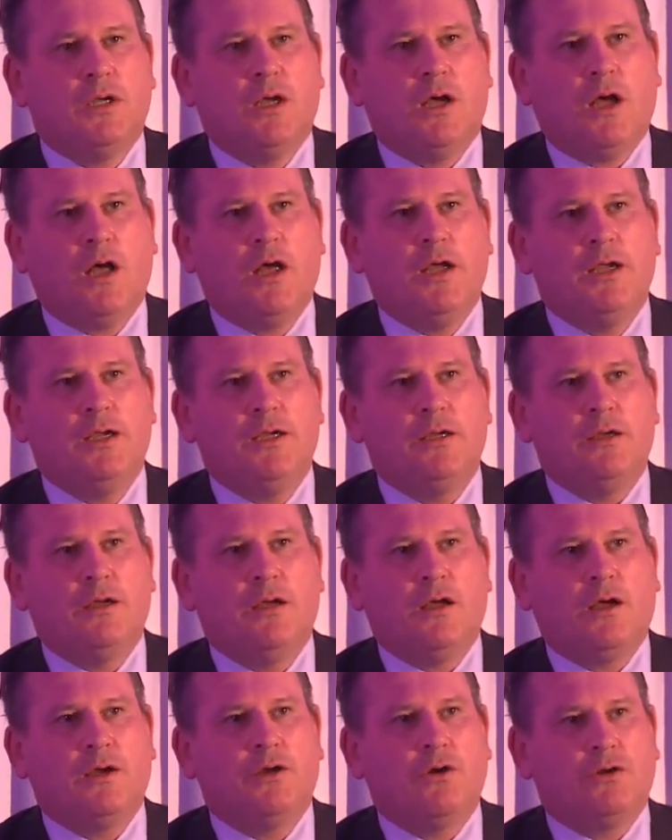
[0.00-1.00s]
I
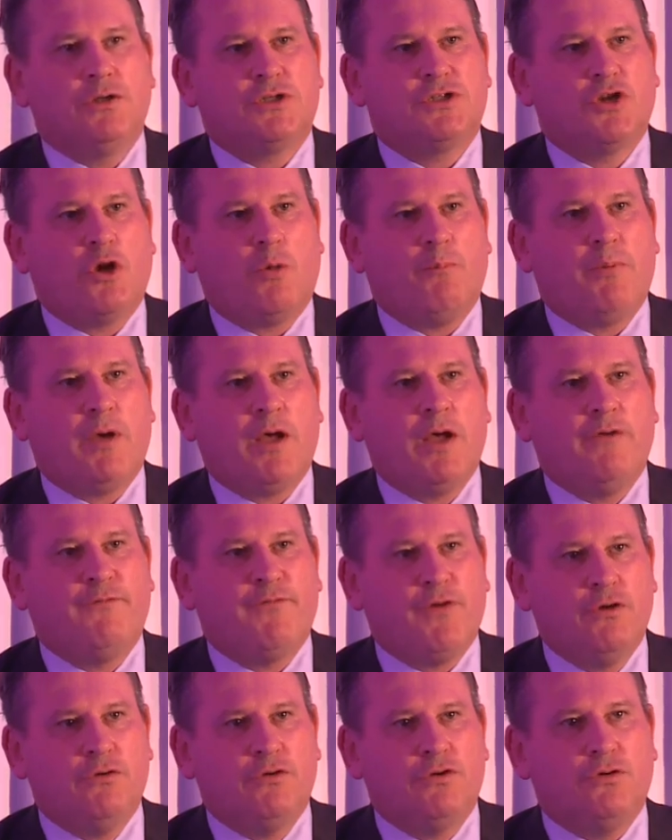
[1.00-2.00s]
got stopped by a
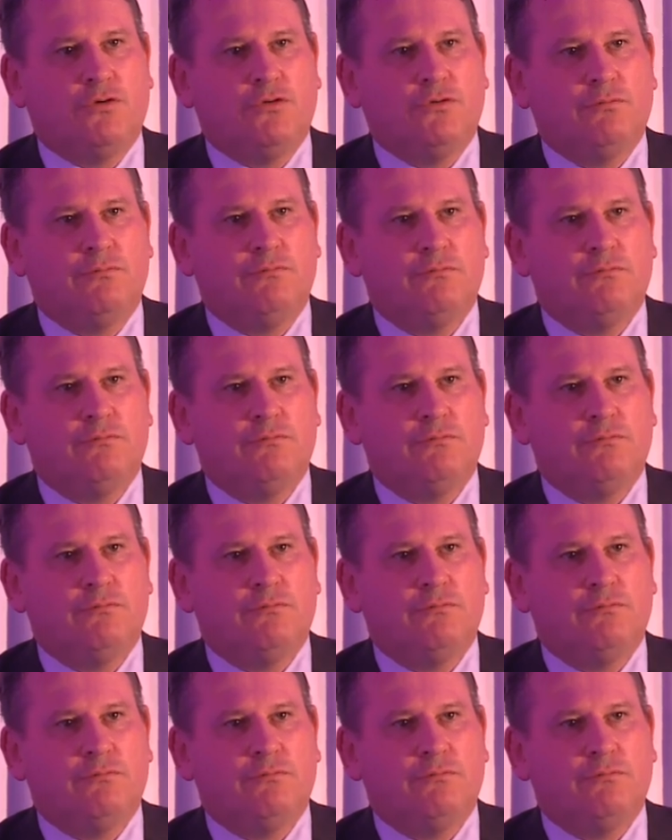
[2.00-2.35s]
phone call.